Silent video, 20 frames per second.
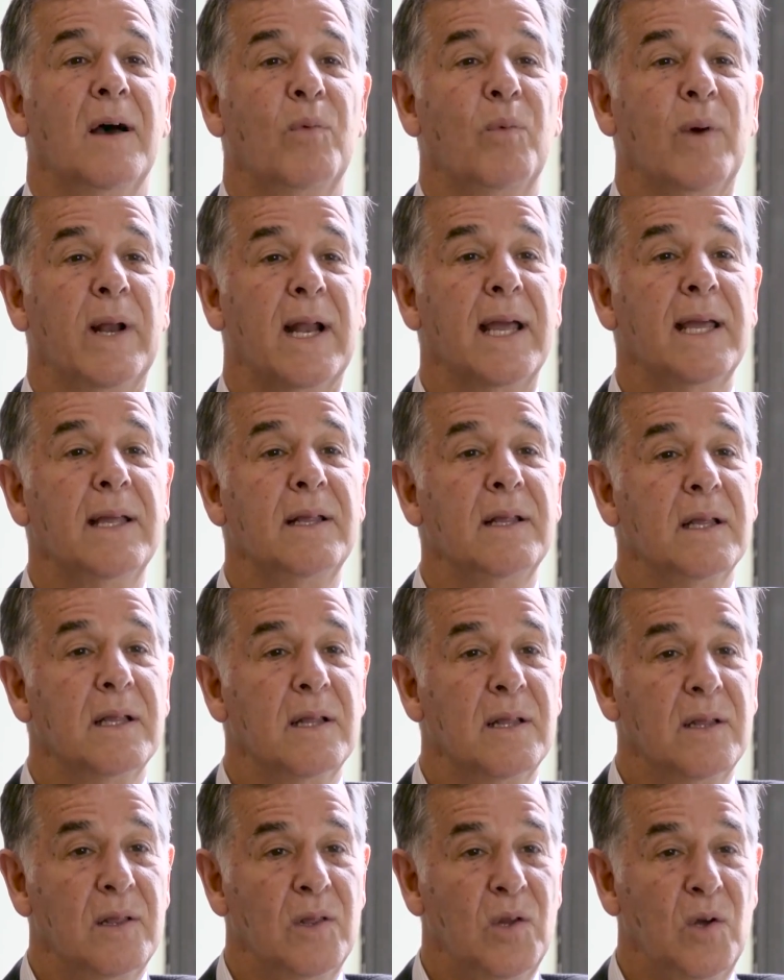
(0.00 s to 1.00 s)
When I
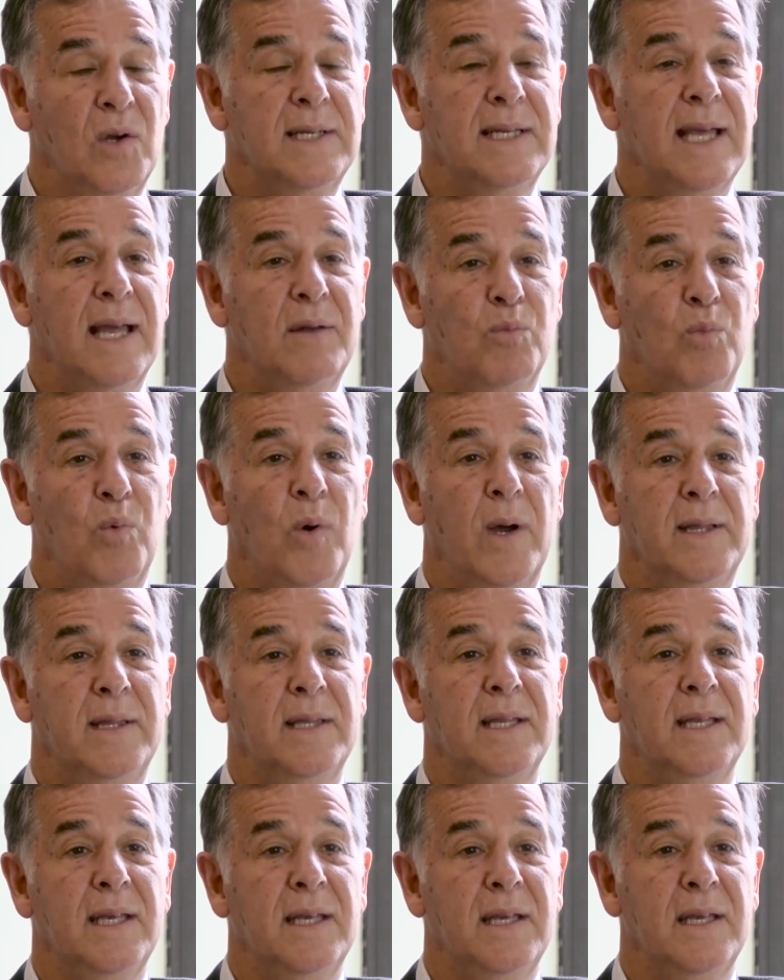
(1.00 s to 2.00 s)
looked at what
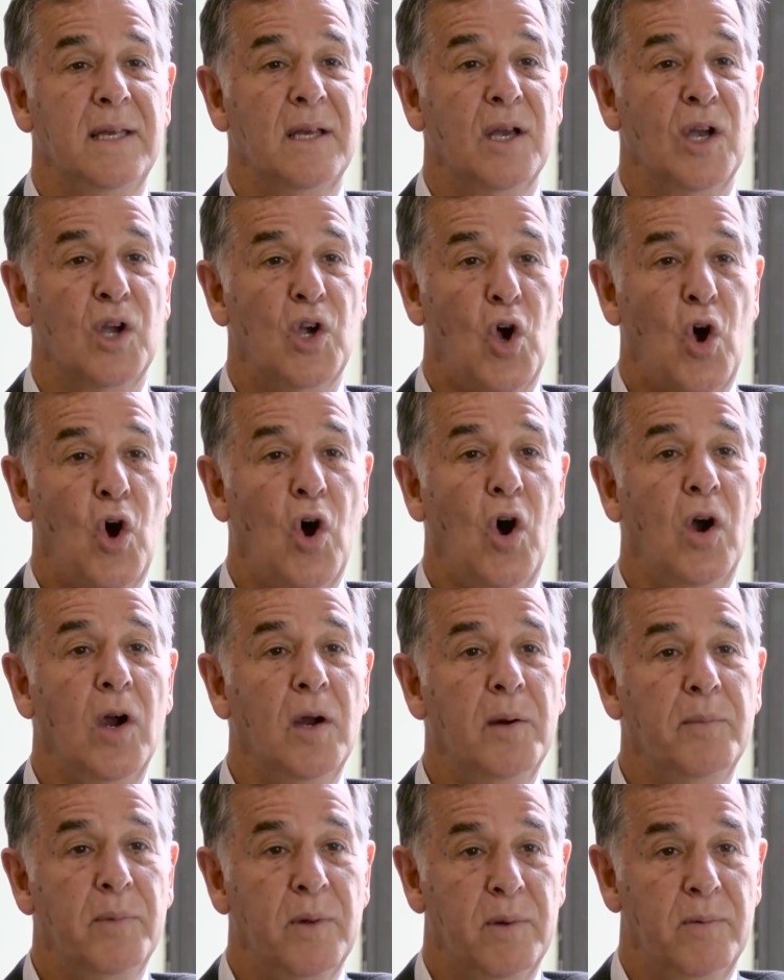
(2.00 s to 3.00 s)
the
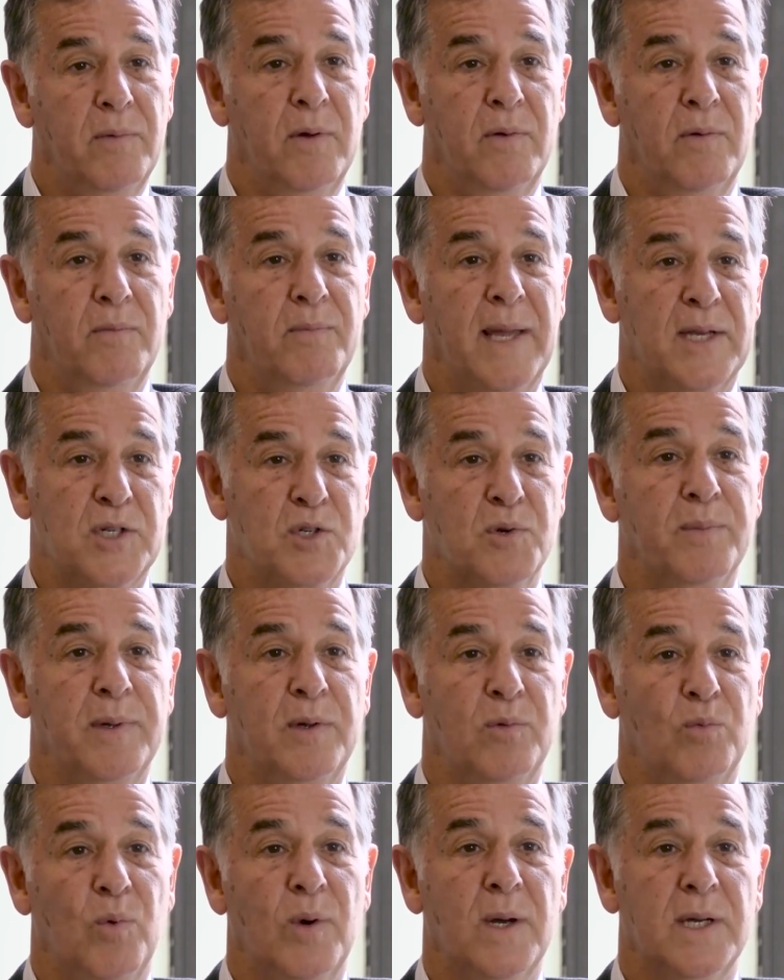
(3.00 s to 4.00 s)
carb
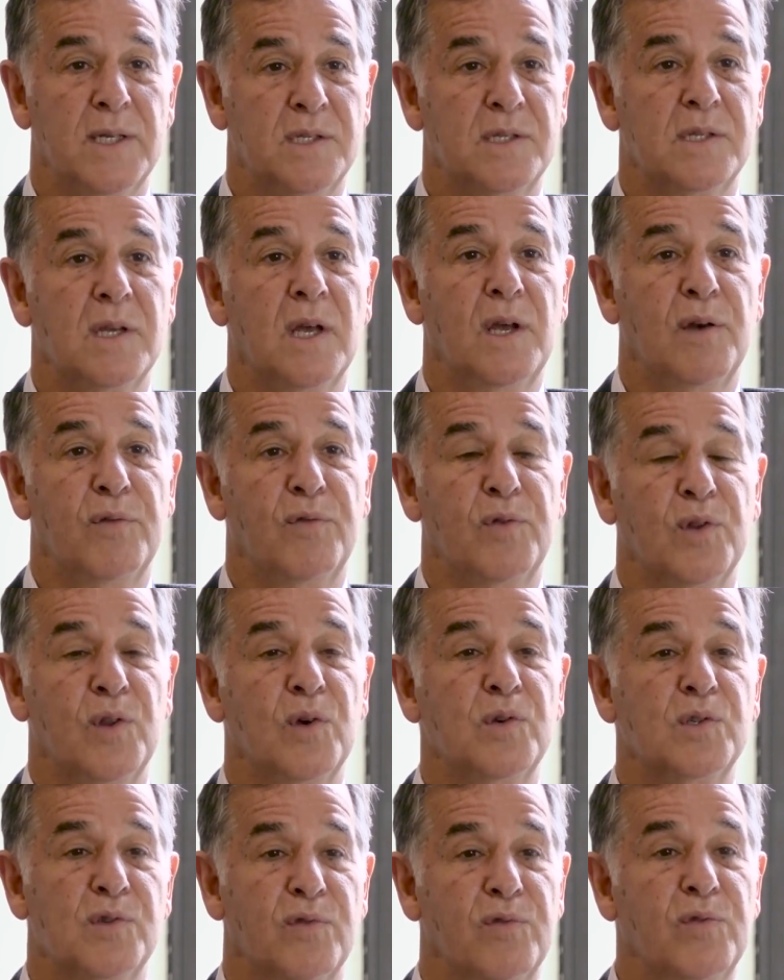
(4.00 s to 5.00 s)
measurement was for
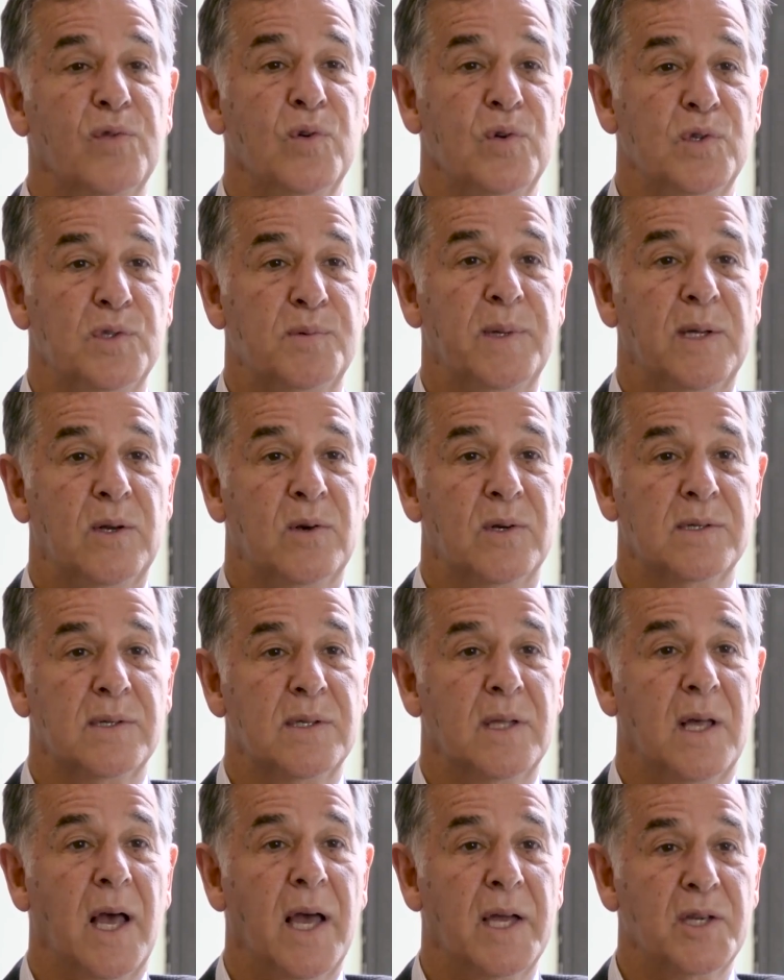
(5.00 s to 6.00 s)
those fruits because
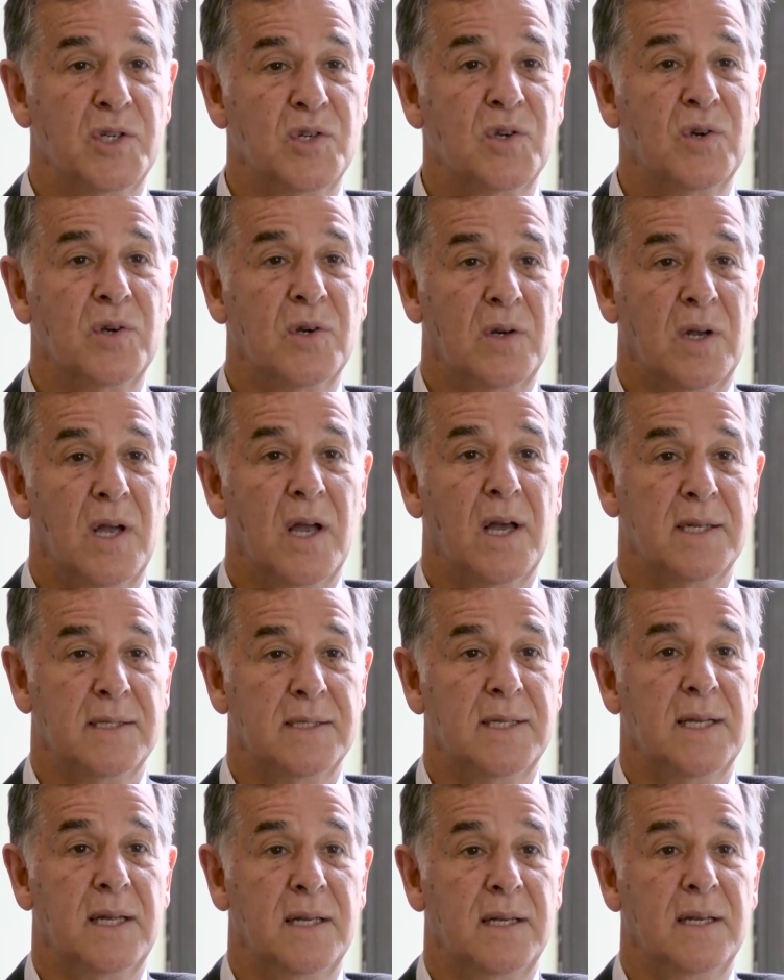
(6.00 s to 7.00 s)
of the high sugar
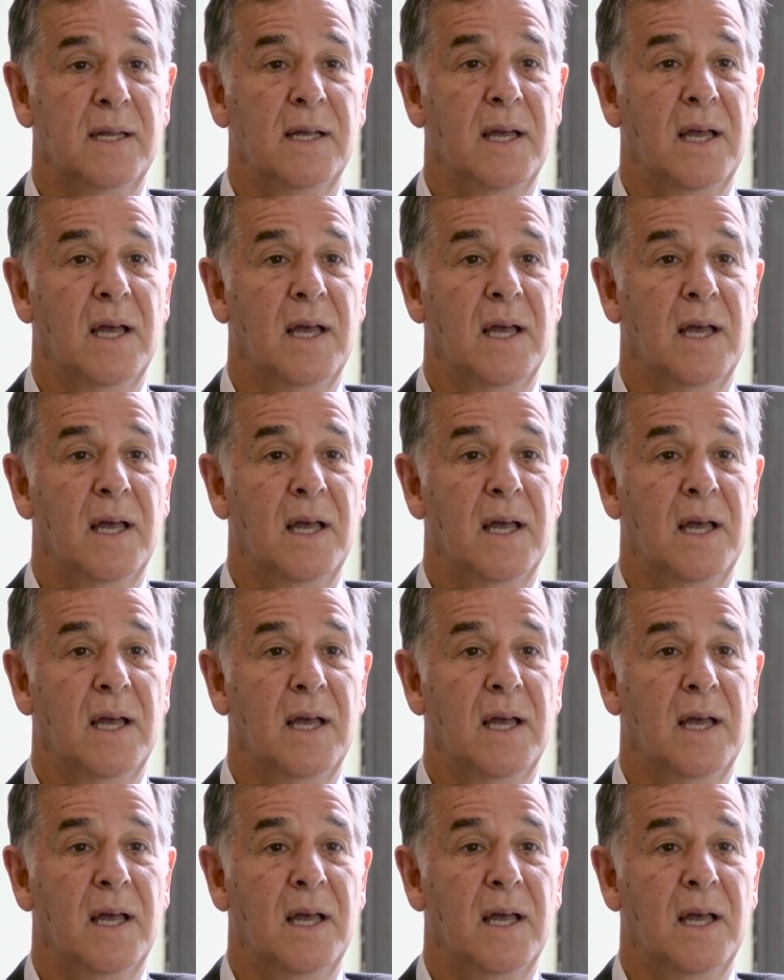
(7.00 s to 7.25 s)
content,